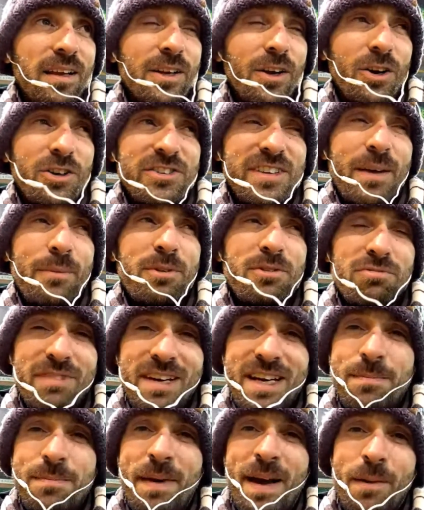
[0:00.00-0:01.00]
Gosh, that was
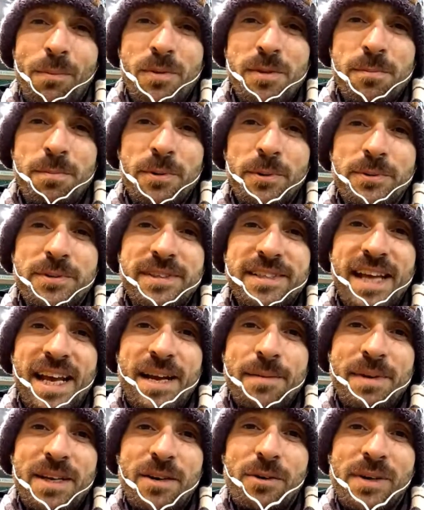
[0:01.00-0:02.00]
really bad with the ball today.
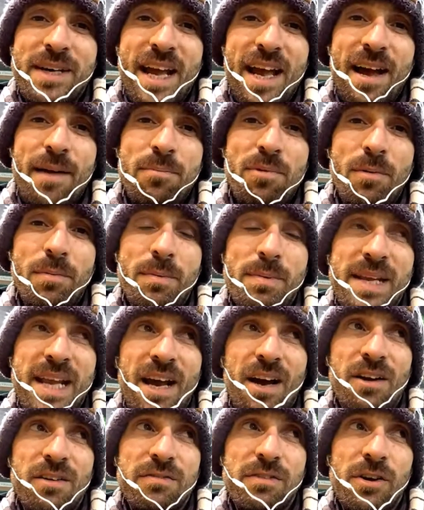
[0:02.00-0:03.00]
I mean, it will probably
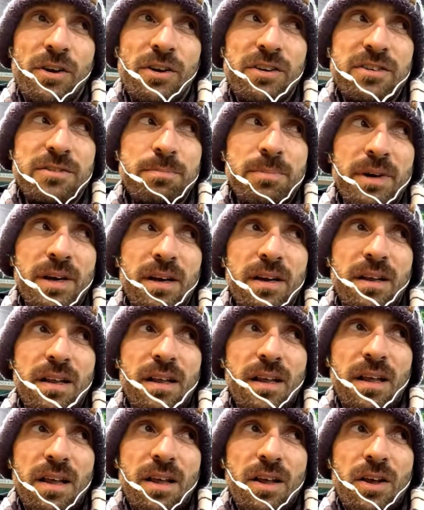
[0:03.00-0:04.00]
get overlooked, but
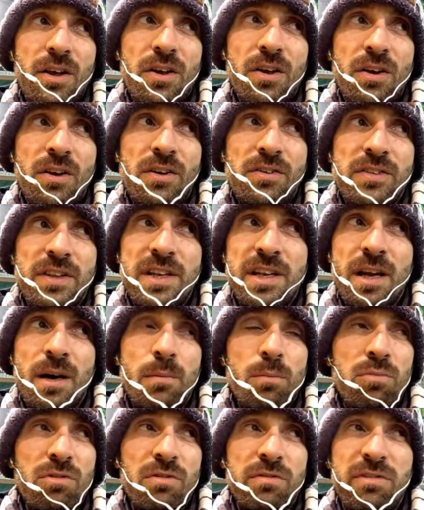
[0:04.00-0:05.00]
the
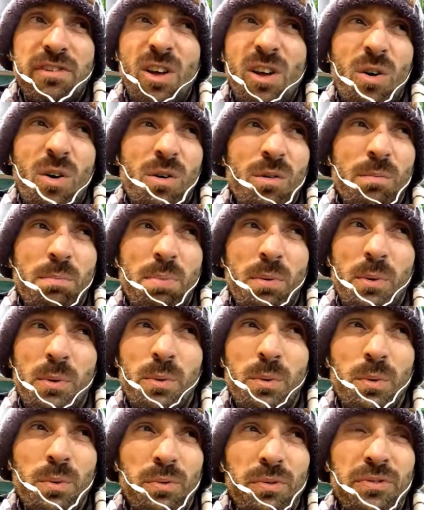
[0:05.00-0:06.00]
number of long
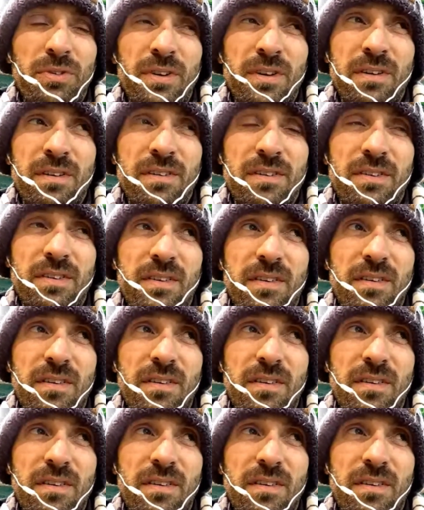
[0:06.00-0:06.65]
balls and